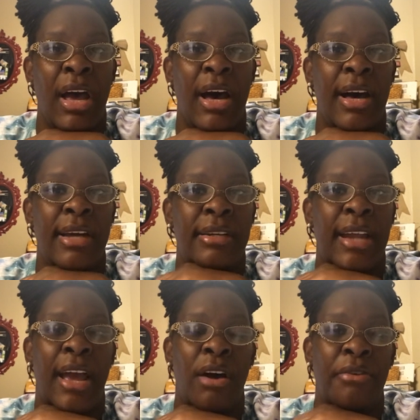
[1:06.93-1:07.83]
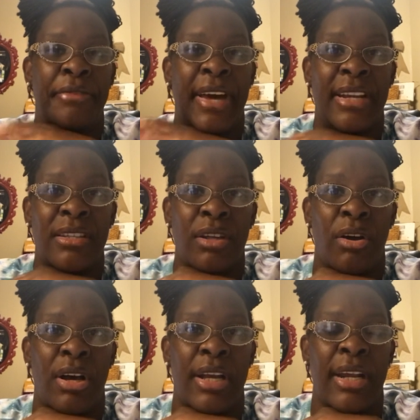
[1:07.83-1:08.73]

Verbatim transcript: Uh, now that is gone,